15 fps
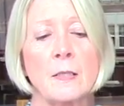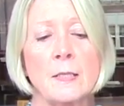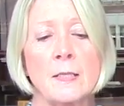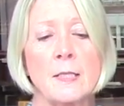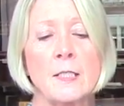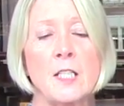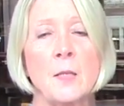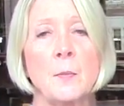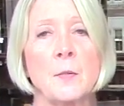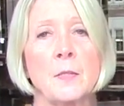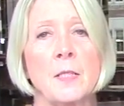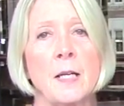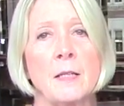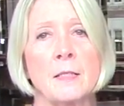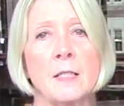
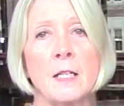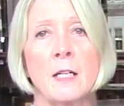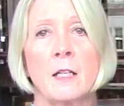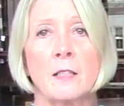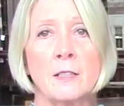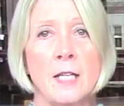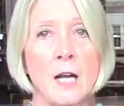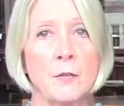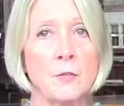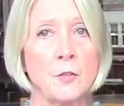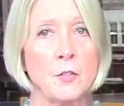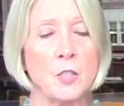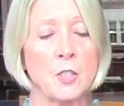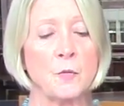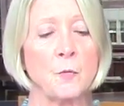60% down to
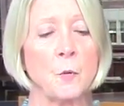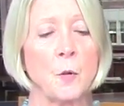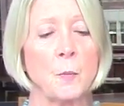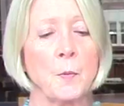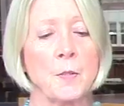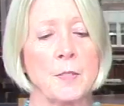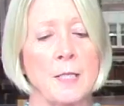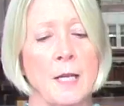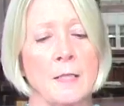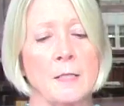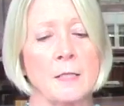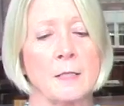just 4%.